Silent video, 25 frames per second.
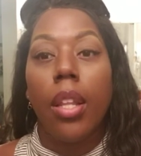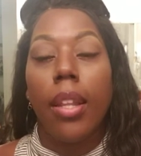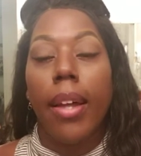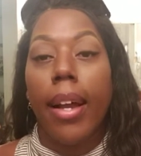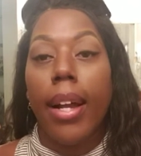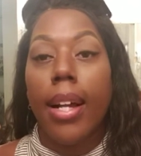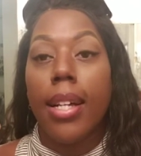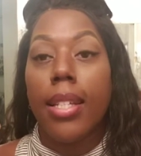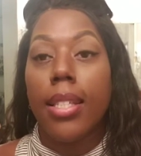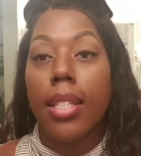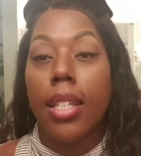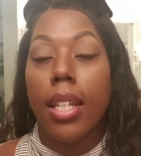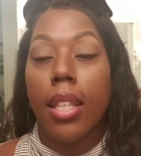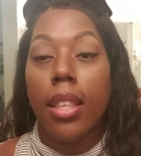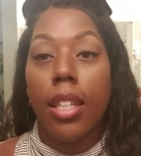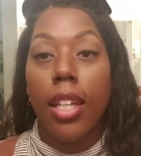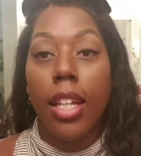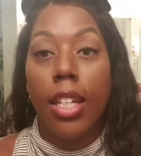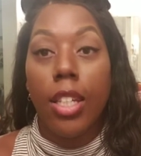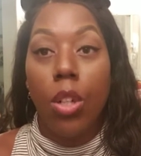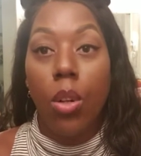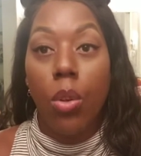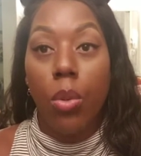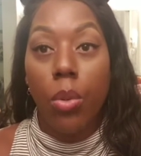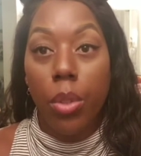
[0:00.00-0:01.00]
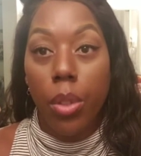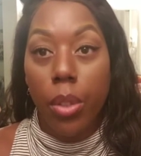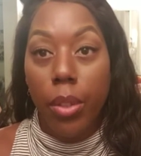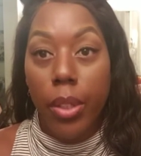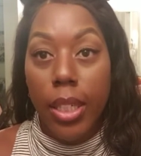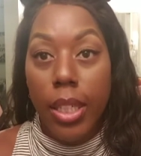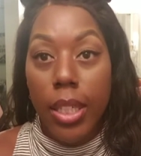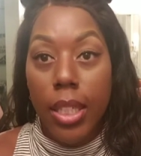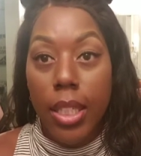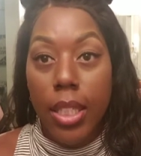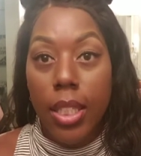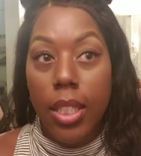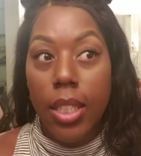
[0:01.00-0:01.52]
Like I said, they don't
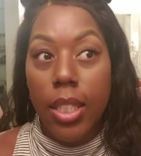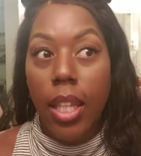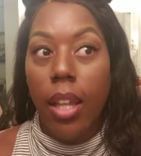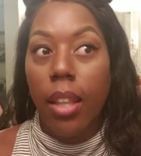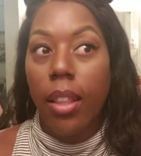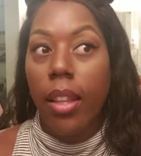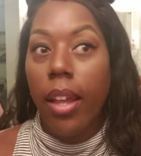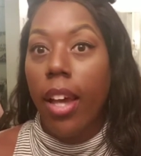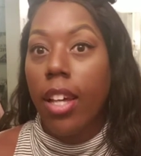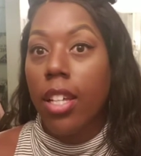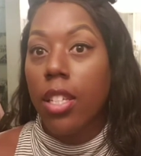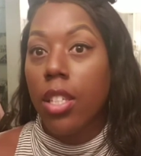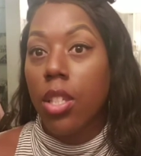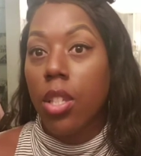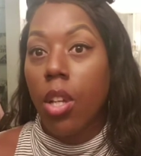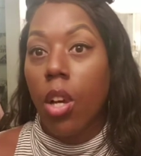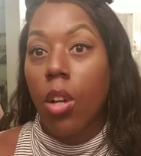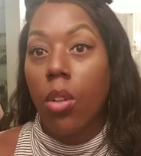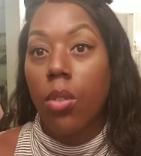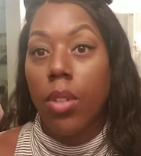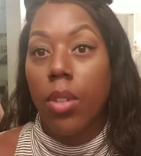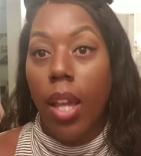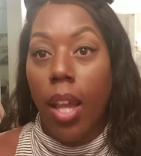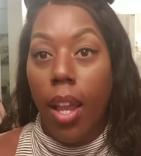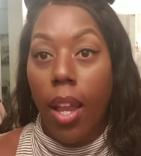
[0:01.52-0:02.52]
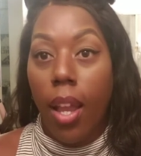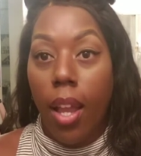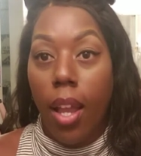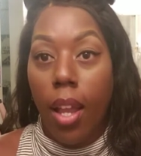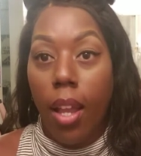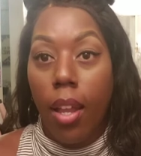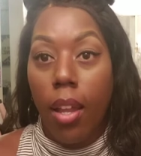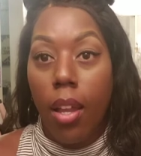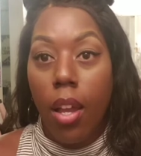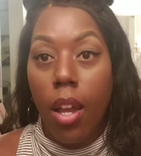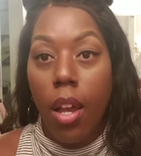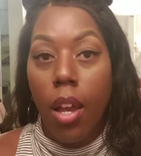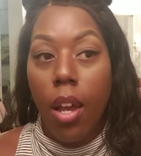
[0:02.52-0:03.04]
crease. They last all
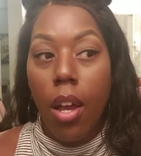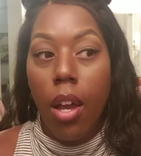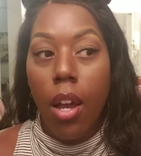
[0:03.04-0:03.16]
day.